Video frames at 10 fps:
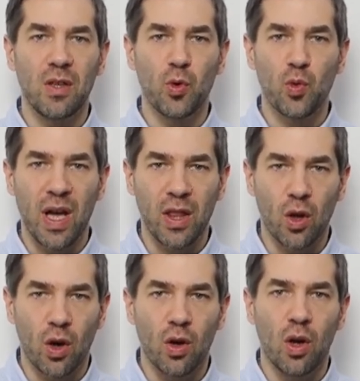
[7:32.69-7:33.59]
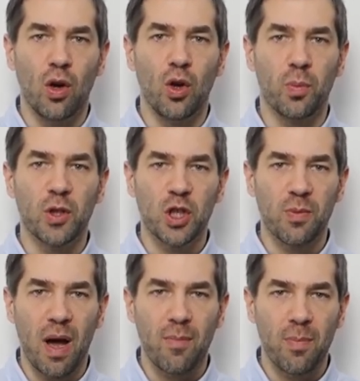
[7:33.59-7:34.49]
When we do
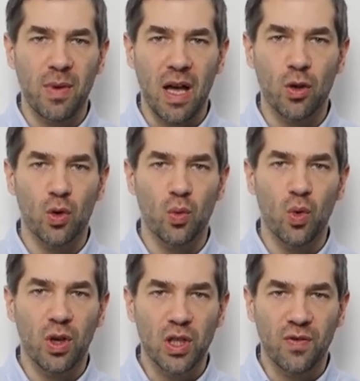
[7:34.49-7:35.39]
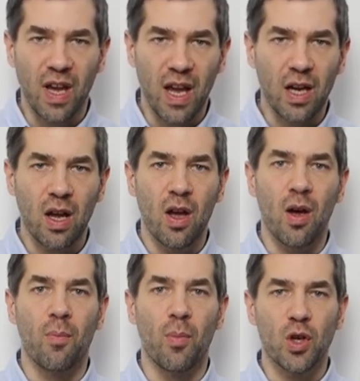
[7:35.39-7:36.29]
diminuendo or hold a
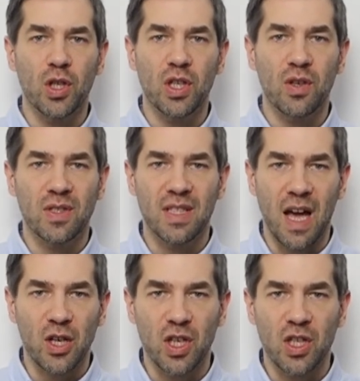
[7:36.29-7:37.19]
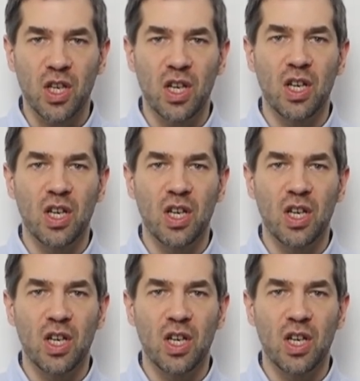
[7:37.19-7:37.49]
long note in piano,